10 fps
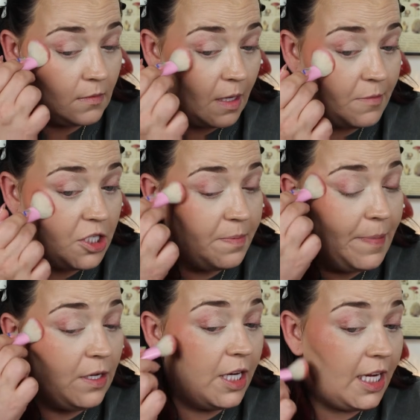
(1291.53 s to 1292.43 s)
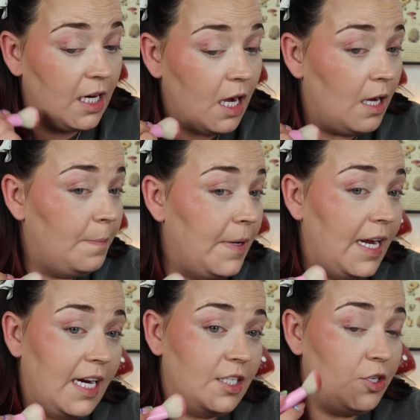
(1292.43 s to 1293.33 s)
I'm just building it up,
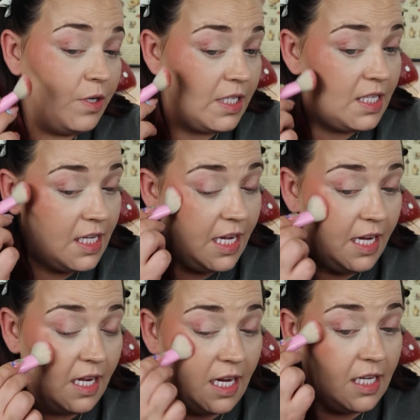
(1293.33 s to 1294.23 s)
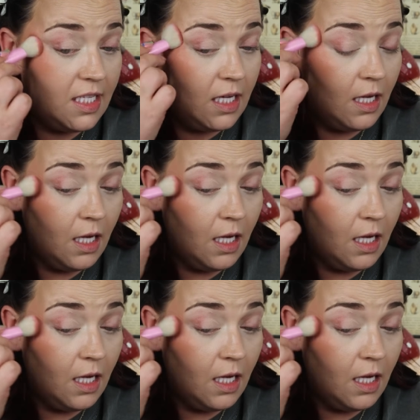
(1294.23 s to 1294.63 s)
and as you can see, it is